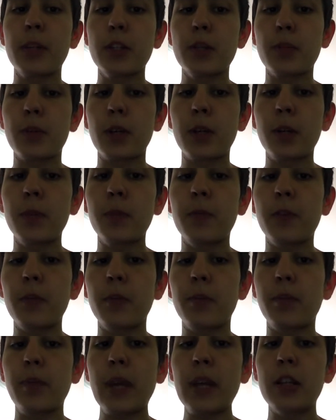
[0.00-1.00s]
from
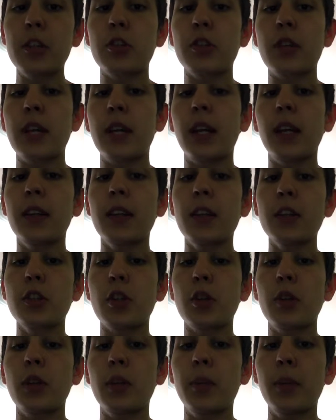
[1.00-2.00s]
penetrating the zona
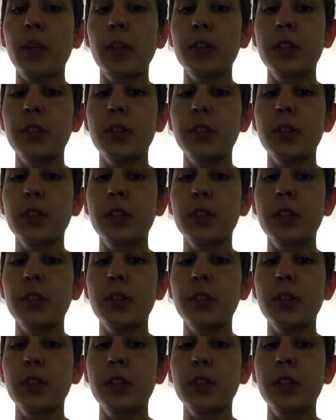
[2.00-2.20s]
pellucida,